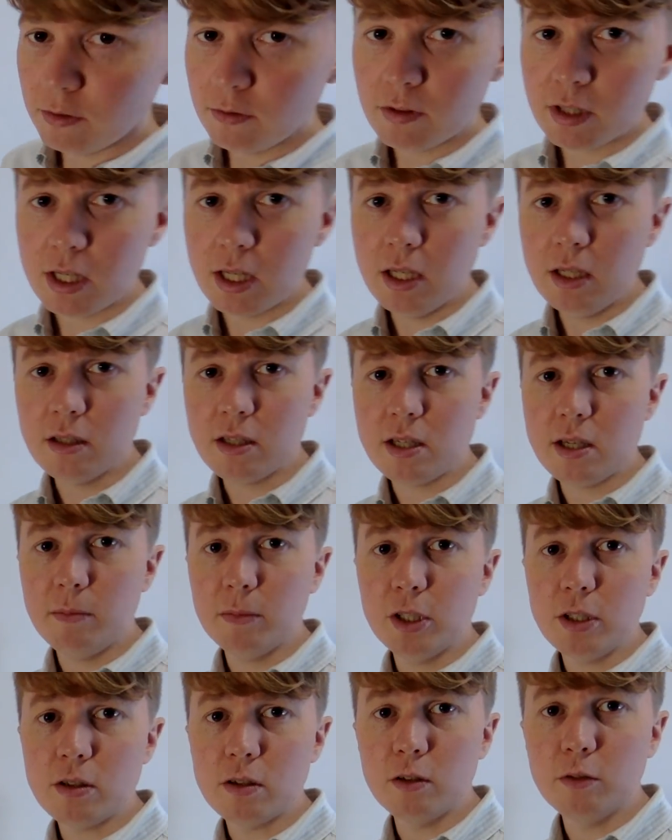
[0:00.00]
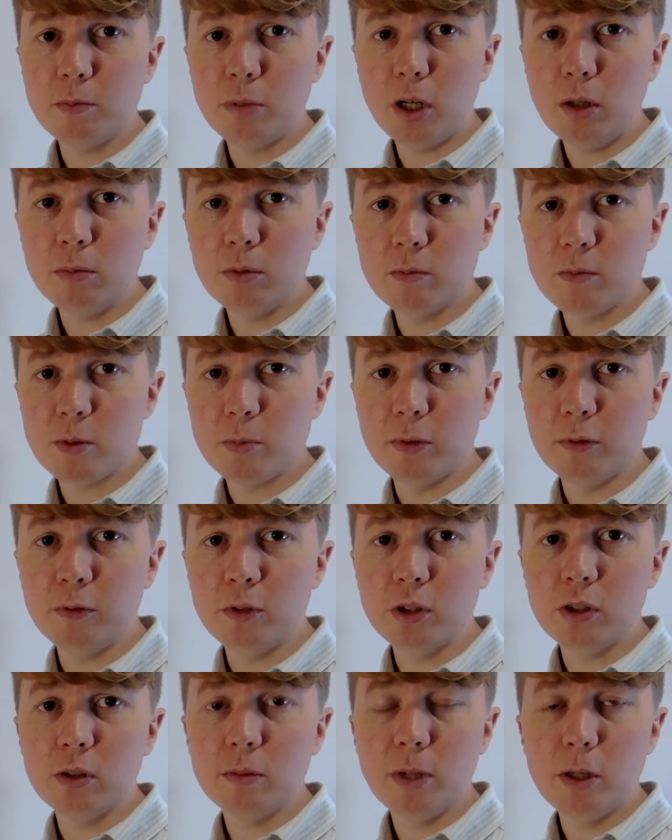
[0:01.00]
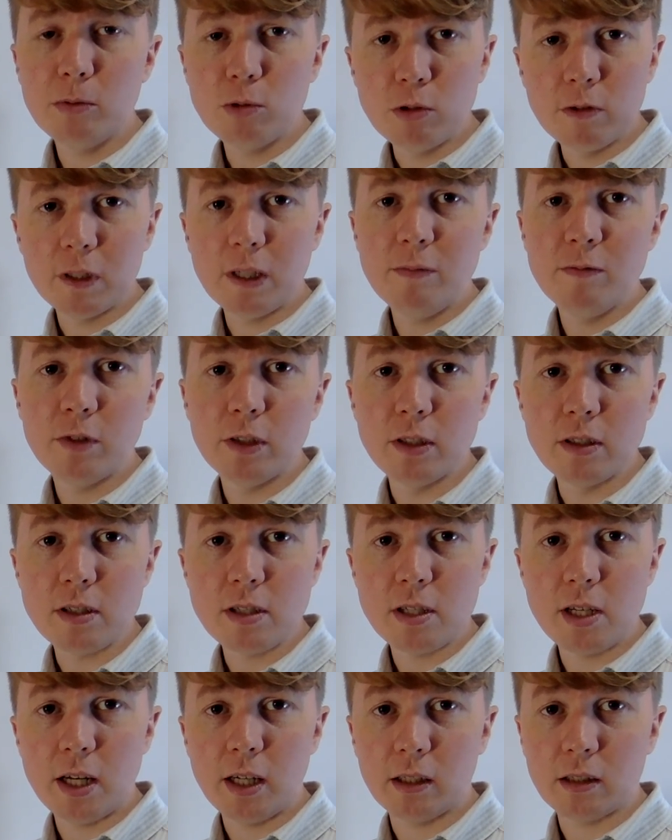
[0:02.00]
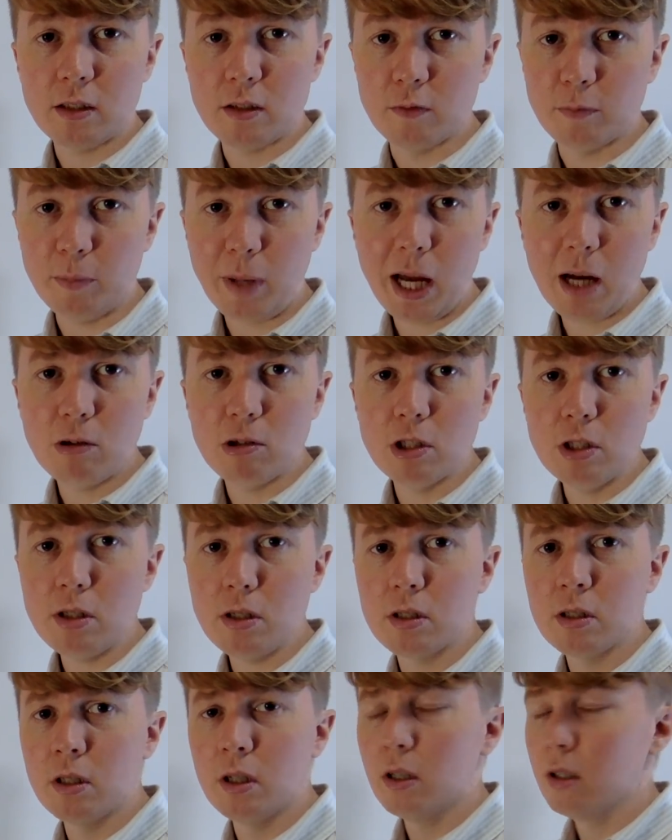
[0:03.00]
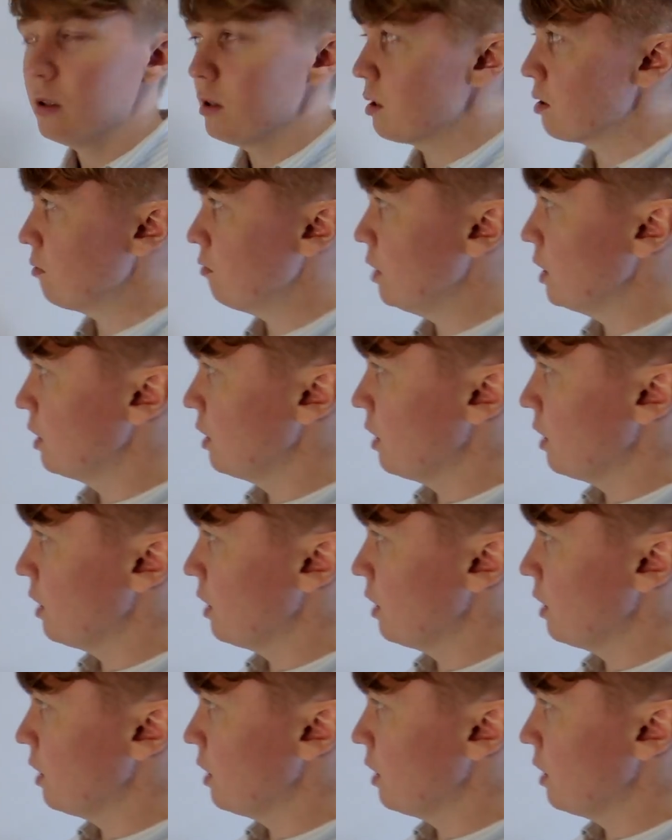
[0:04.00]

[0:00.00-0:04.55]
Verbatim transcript: you've seen similar sort of problems before, maybe with infinite stacks of powers, there's a really